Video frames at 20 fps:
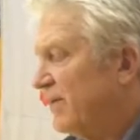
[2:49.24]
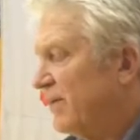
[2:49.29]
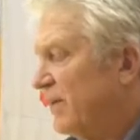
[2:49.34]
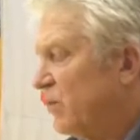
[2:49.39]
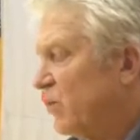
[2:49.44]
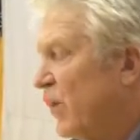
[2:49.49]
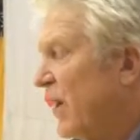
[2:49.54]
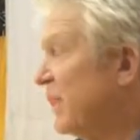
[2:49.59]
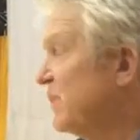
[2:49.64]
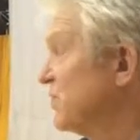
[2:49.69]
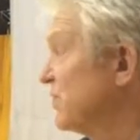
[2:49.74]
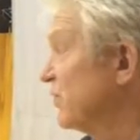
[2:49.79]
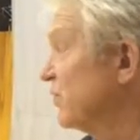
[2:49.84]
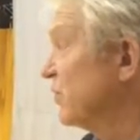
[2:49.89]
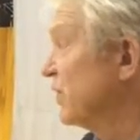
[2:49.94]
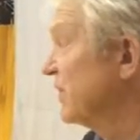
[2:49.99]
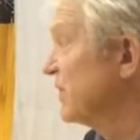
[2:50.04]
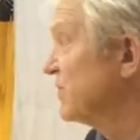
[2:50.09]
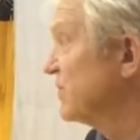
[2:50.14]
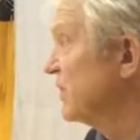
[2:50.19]

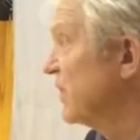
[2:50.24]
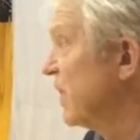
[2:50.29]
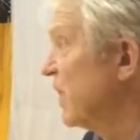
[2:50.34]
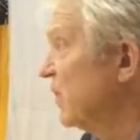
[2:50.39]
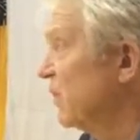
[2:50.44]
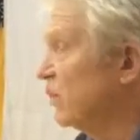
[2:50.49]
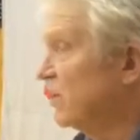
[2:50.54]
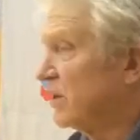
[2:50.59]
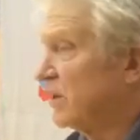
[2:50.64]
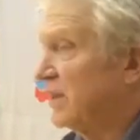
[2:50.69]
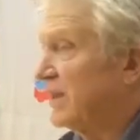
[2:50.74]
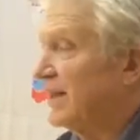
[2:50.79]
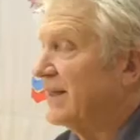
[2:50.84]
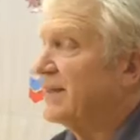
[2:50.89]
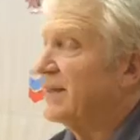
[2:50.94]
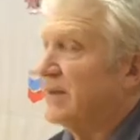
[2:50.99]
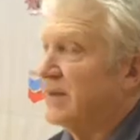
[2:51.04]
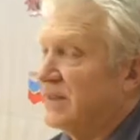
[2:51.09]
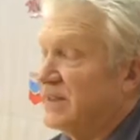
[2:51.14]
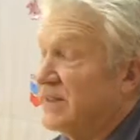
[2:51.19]
Reginald
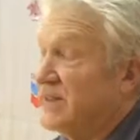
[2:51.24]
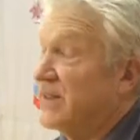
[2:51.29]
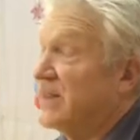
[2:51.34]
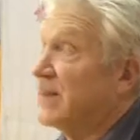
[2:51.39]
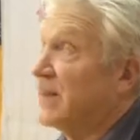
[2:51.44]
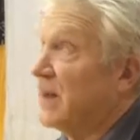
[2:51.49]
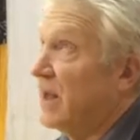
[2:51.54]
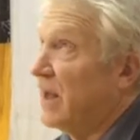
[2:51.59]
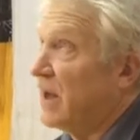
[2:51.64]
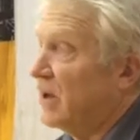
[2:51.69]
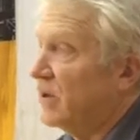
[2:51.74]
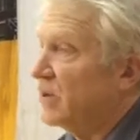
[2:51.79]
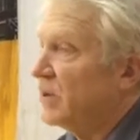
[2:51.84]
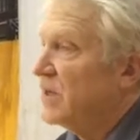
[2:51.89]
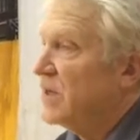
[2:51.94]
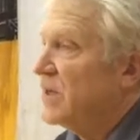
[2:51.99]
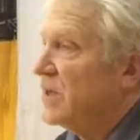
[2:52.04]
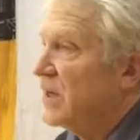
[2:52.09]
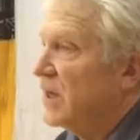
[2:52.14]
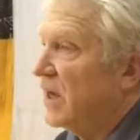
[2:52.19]
Kinsenlaw,
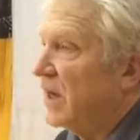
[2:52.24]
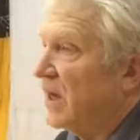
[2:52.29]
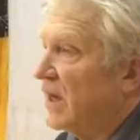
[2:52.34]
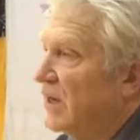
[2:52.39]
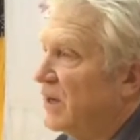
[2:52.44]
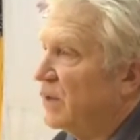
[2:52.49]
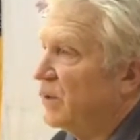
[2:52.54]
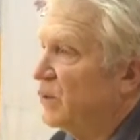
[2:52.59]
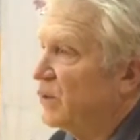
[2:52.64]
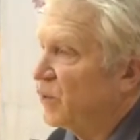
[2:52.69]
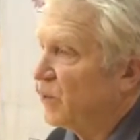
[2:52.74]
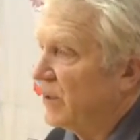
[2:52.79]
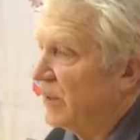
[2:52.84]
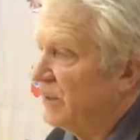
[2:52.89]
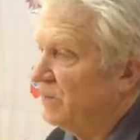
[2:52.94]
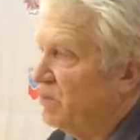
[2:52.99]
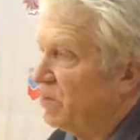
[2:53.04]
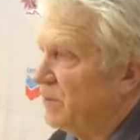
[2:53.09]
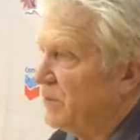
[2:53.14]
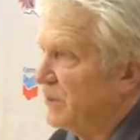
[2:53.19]
who
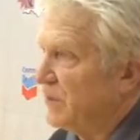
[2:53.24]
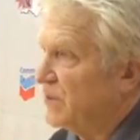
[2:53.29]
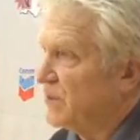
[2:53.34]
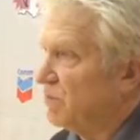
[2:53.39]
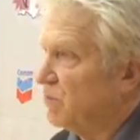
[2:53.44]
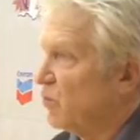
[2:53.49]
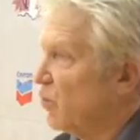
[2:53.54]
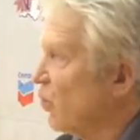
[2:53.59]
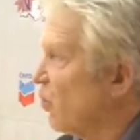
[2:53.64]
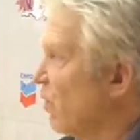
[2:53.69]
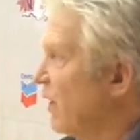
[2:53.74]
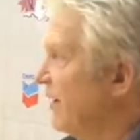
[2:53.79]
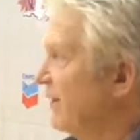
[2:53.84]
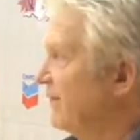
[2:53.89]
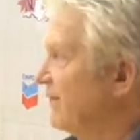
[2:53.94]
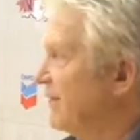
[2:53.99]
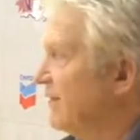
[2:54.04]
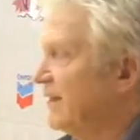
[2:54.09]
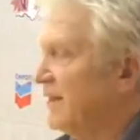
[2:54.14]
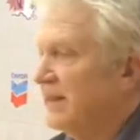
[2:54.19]
really did some great
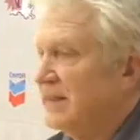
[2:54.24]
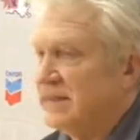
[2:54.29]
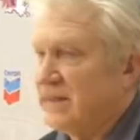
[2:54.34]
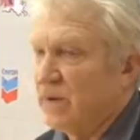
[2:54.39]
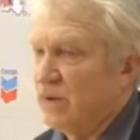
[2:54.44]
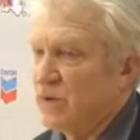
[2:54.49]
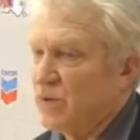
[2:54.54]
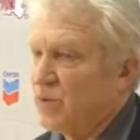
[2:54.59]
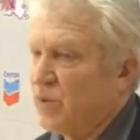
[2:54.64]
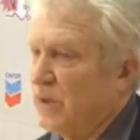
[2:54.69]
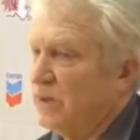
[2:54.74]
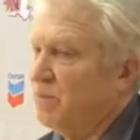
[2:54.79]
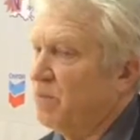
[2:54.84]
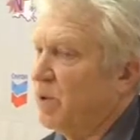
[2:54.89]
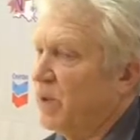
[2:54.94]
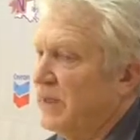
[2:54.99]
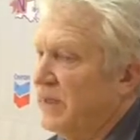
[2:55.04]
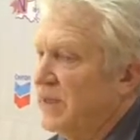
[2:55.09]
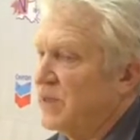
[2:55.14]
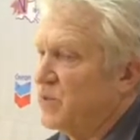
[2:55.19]
things. I was really
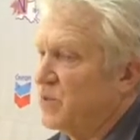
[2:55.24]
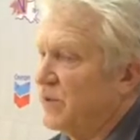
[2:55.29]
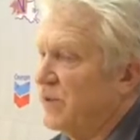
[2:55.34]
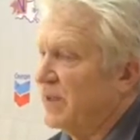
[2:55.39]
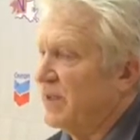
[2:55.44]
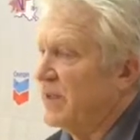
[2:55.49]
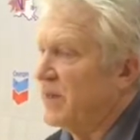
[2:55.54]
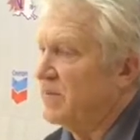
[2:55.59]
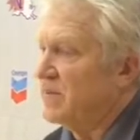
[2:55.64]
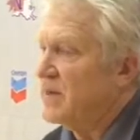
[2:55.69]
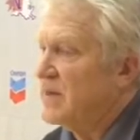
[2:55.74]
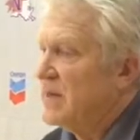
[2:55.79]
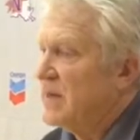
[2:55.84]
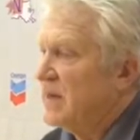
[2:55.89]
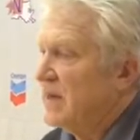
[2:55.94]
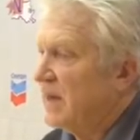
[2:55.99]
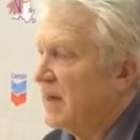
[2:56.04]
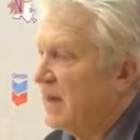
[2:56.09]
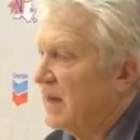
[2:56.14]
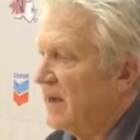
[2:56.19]
pleased with him.
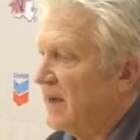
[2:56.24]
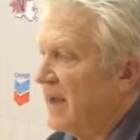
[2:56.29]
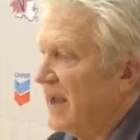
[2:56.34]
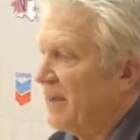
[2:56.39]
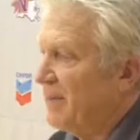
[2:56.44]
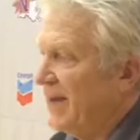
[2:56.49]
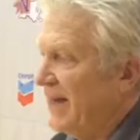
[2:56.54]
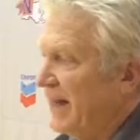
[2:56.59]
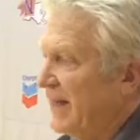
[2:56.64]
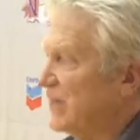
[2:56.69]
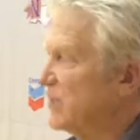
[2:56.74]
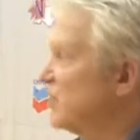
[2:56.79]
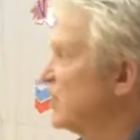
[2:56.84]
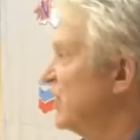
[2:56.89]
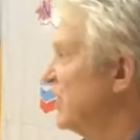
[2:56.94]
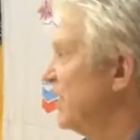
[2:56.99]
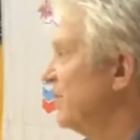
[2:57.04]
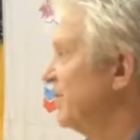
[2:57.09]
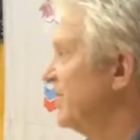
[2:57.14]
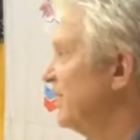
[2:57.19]
I mean, he's
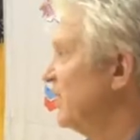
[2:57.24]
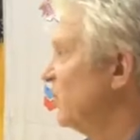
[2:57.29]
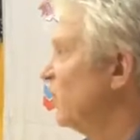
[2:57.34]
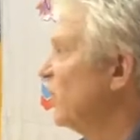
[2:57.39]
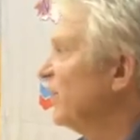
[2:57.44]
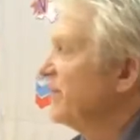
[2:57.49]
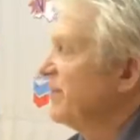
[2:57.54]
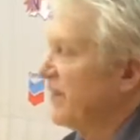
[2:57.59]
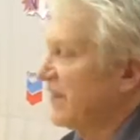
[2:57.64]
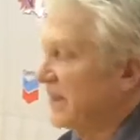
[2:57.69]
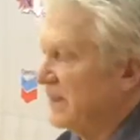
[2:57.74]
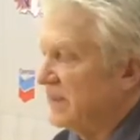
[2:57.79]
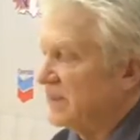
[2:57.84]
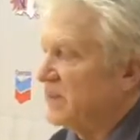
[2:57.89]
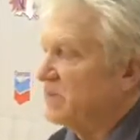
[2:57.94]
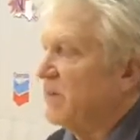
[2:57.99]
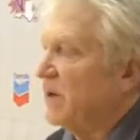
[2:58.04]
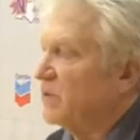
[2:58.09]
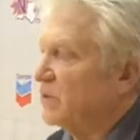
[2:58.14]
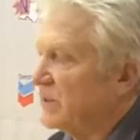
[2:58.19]
coming. The one thing
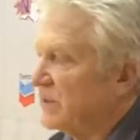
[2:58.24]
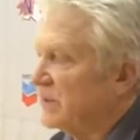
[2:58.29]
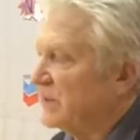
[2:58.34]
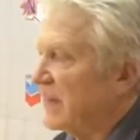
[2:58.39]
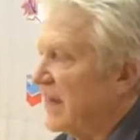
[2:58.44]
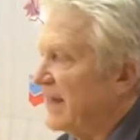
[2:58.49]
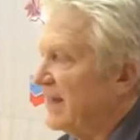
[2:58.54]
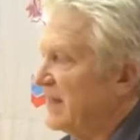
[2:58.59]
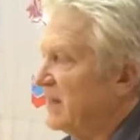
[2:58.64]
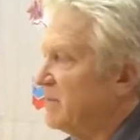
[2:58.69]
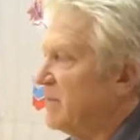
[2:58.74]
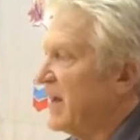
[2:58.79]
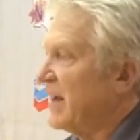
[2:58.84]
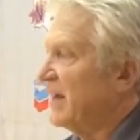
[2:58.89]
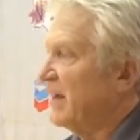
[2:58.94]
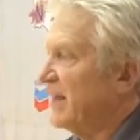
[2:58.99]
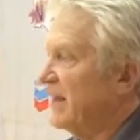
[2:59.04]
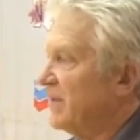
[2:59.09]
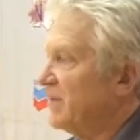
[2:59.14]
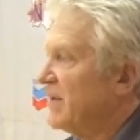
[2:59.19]
that's most exciting
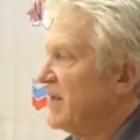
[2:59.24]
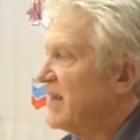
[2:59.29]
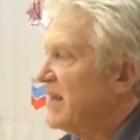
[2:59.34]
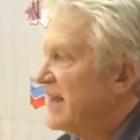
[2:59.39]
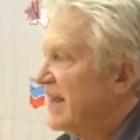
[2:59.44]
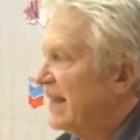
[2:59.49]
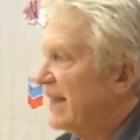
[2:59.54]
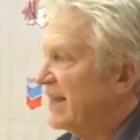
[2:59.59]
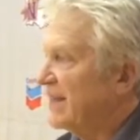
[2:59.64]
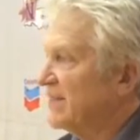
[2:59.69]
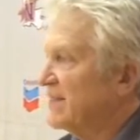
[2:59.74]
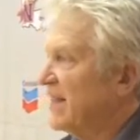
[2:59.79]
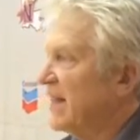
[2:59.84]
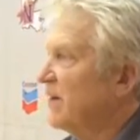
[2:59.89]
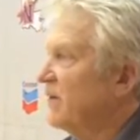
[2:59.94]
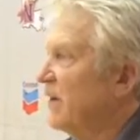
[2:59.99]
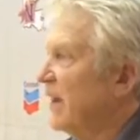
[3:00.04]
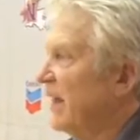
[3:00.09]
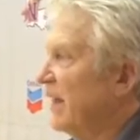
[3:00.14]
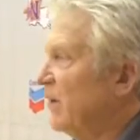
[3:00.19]
about him is
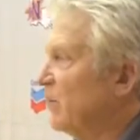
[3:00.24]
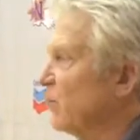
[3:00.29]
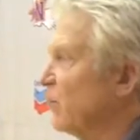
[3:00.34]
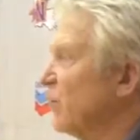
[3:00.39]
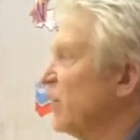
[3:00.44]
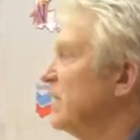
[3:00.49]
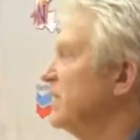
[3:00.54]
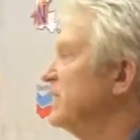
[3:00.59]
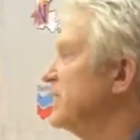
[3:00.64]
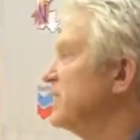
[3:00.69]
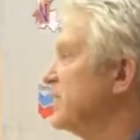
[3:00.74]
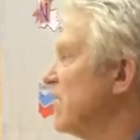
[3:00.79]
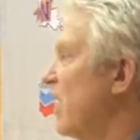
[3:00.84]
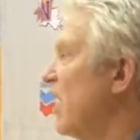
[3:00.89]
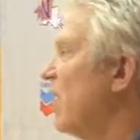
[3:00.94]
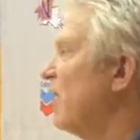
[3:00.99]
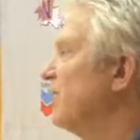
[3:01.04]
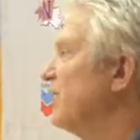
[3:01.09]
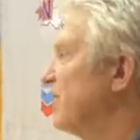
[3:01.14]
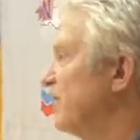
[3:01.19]
that he runs
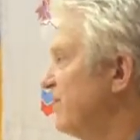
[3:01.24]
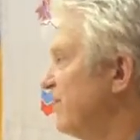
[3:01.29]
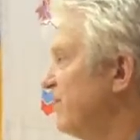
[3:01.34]
off the